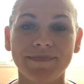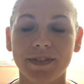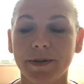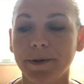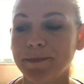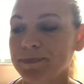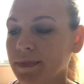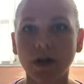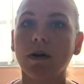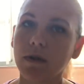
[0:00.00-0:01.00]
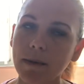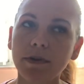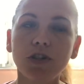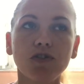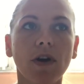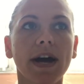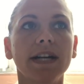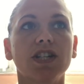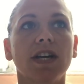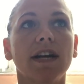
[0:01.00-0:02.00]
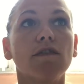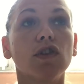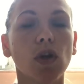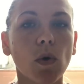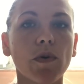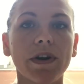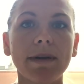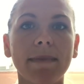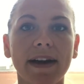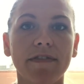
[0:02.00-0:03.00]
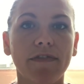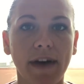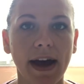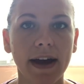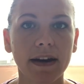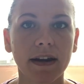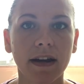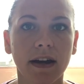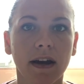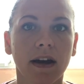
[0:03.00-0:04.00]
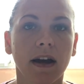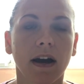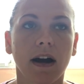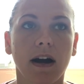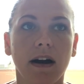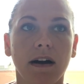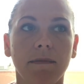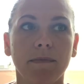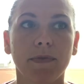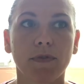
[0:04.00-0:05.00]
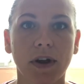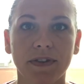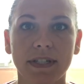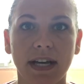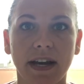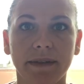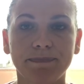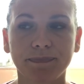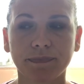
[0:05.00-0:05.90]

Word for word: So, you know, I'm gonna try just kind of lowering my fat um, throughout the day.